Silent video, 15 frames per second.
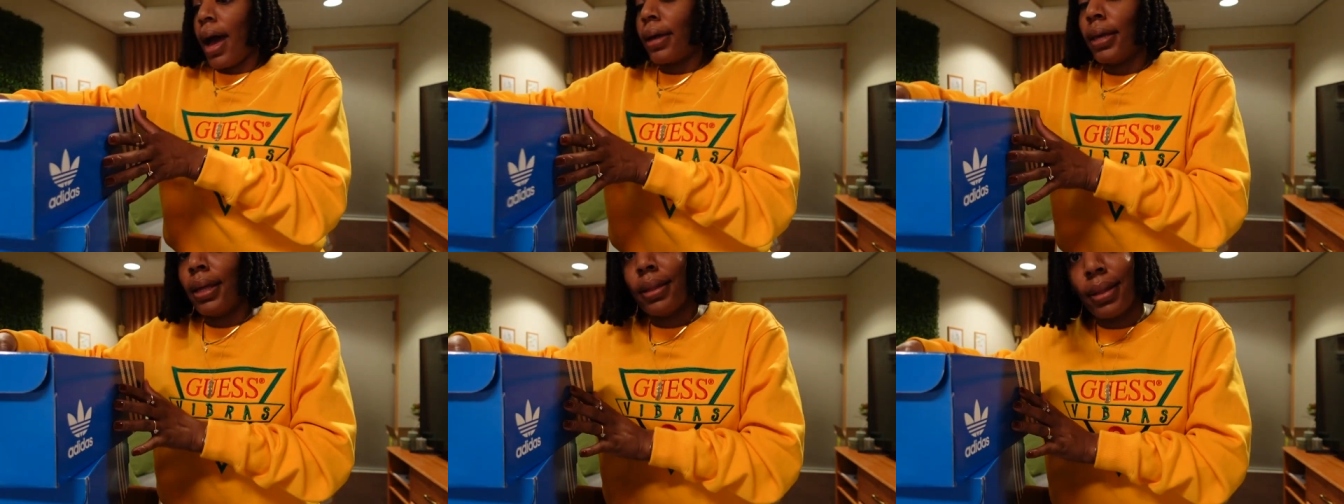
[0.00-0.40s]

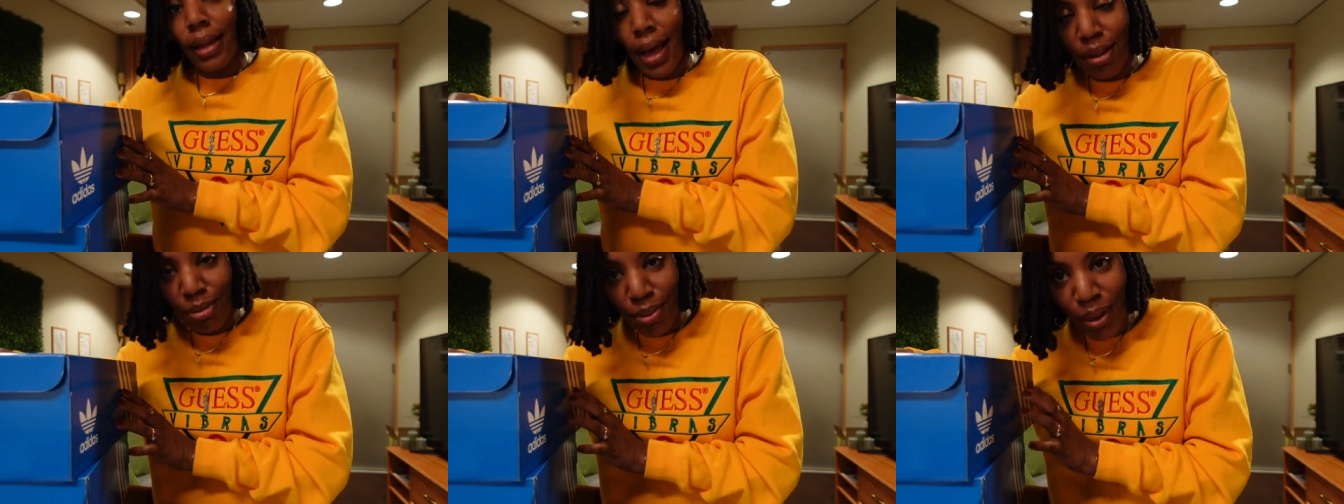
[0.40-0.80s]
yes,
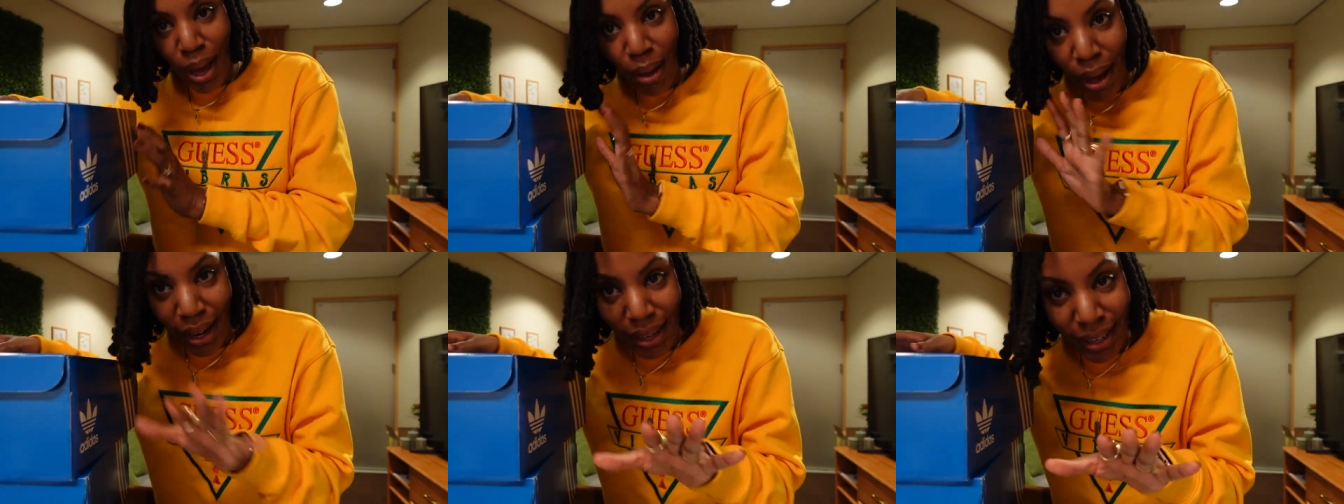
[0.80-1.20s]
last week
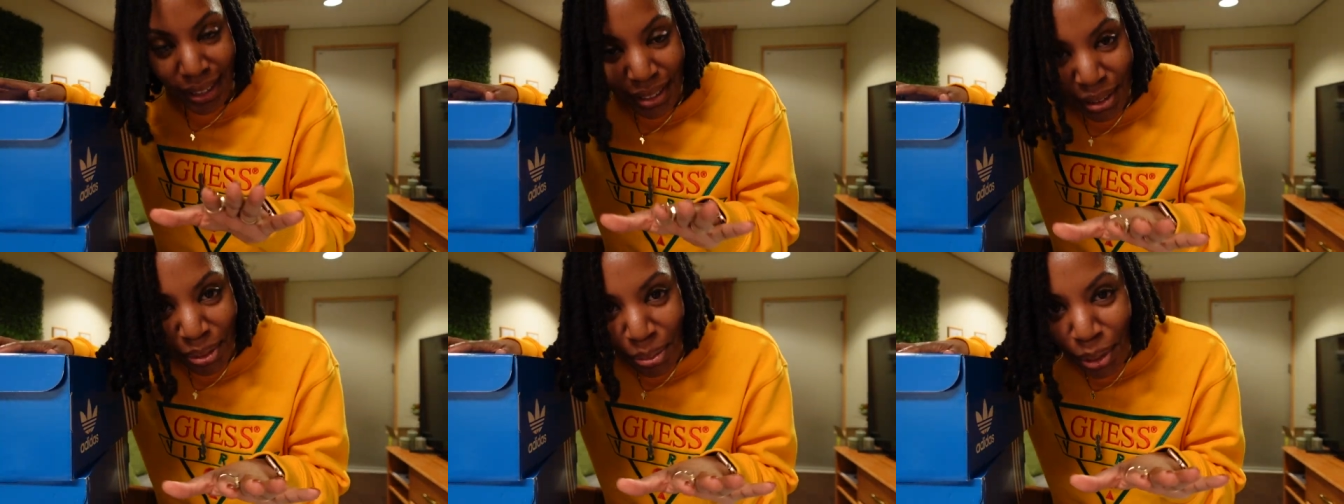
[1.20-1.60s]
I did a
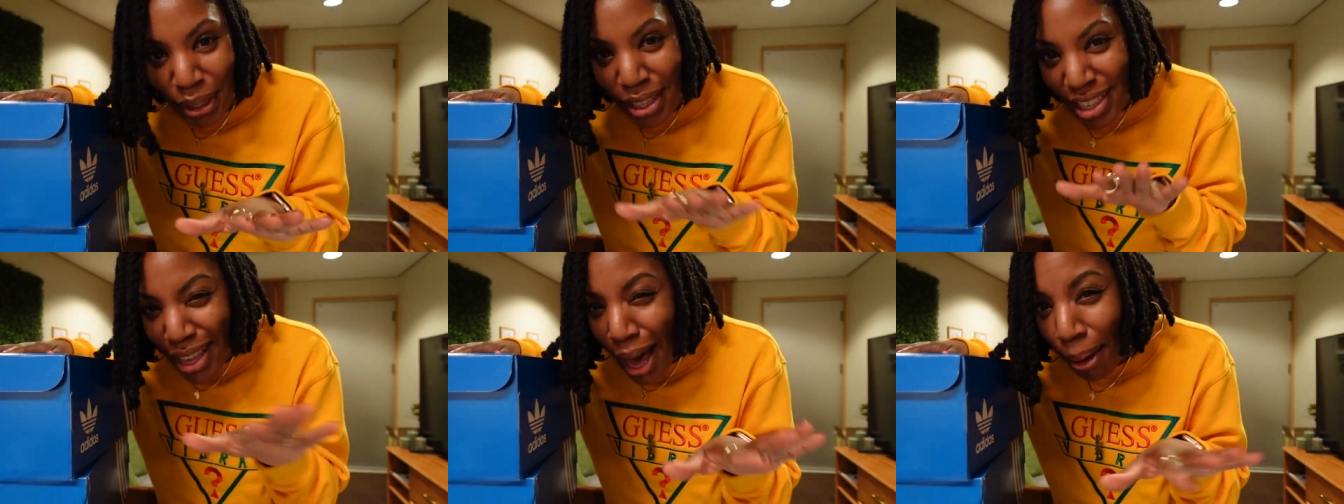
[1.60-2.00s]
little bit of
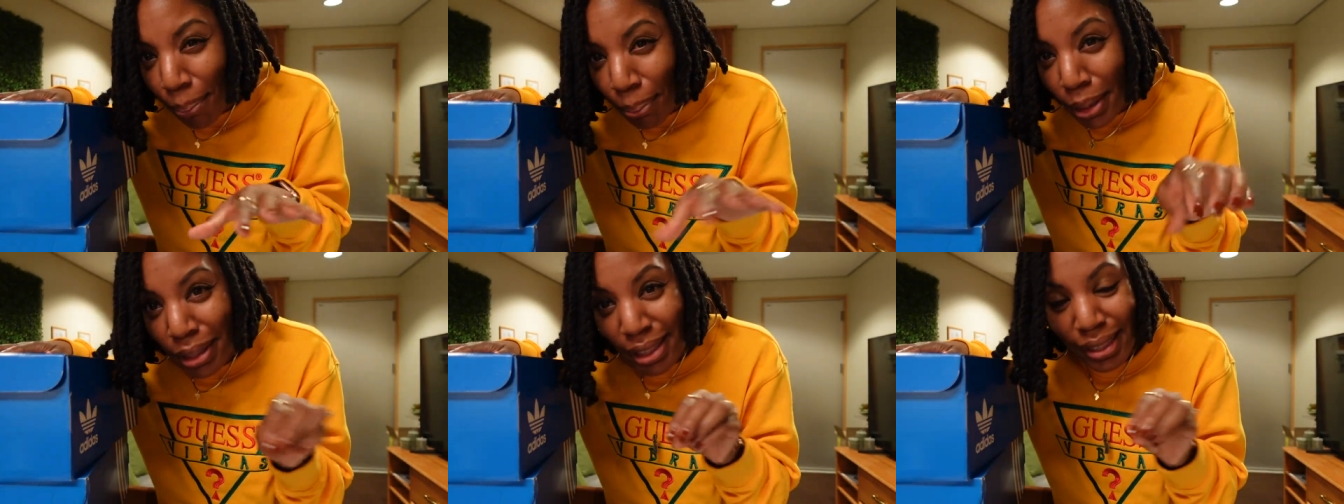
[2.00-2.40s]

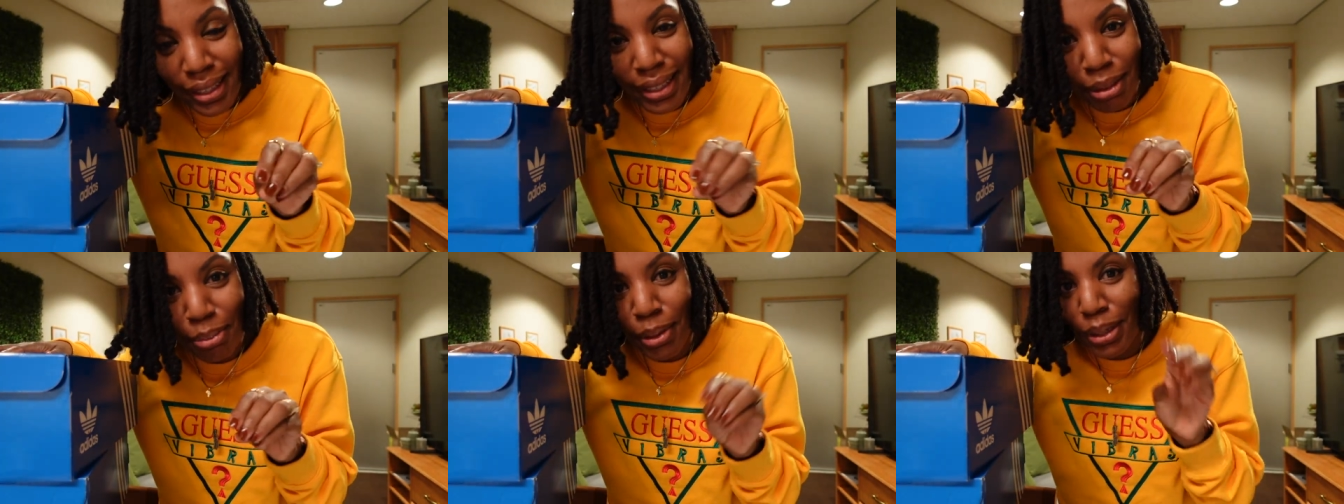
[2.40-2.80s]
shopping, just a
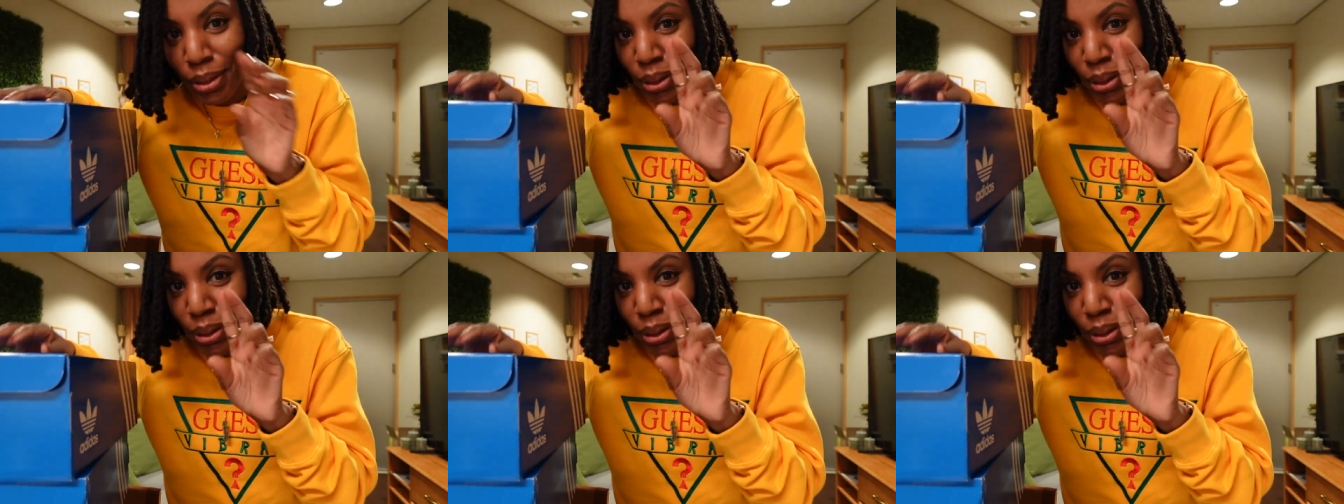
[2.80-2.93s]
little bit.